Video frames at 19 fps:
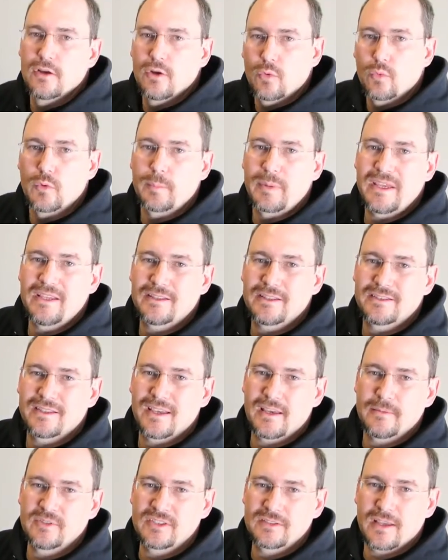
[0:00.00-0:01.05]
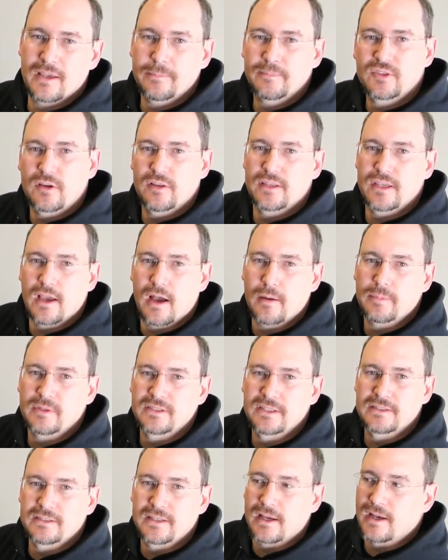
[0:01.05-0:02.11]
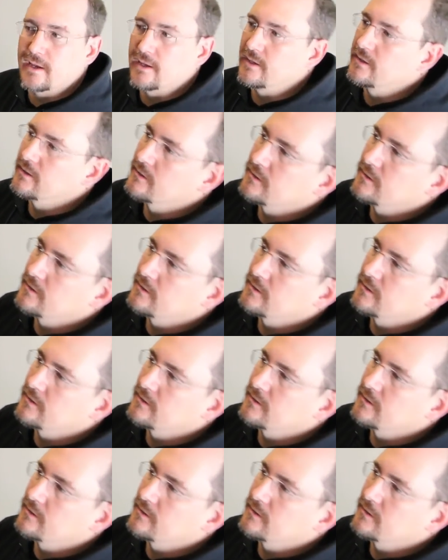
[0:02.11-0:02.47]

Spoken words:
Repeat the same steps on the opposite side.